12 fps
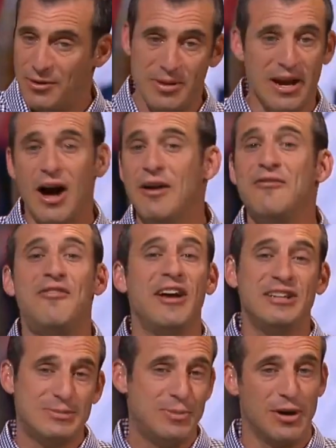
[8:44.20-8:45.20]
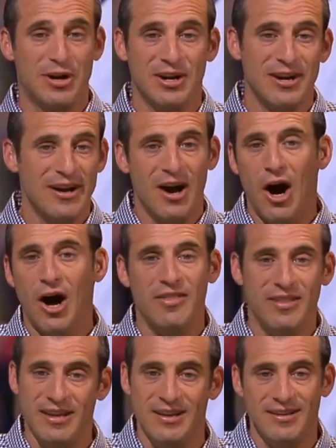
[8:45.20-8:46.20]
on Facebook on
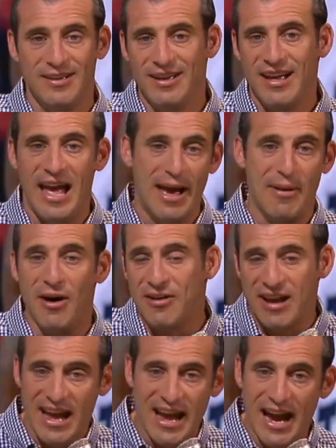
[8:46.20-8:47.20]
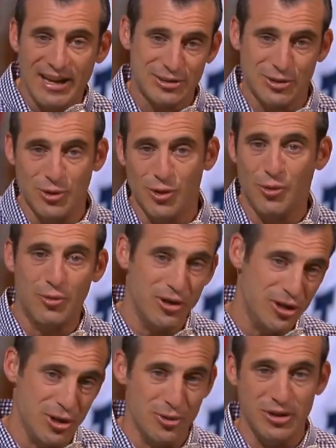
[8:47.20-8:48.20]
the MLK High School
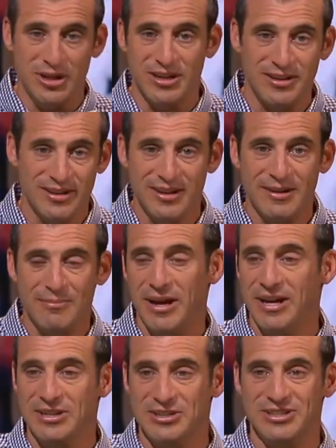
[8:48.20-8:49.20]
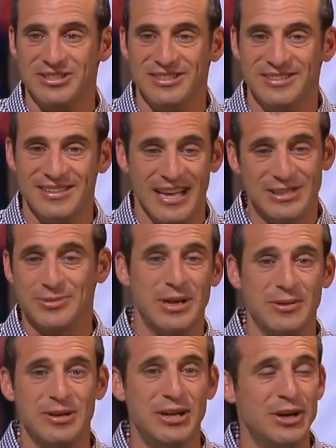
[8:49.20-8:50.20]
reunion page. That's what
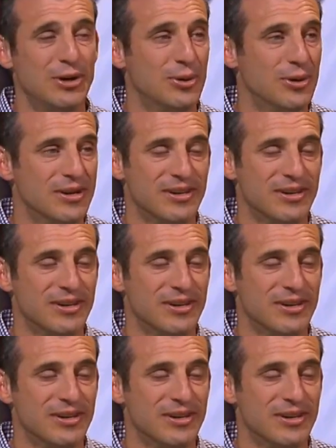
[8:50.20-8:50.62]
he would do.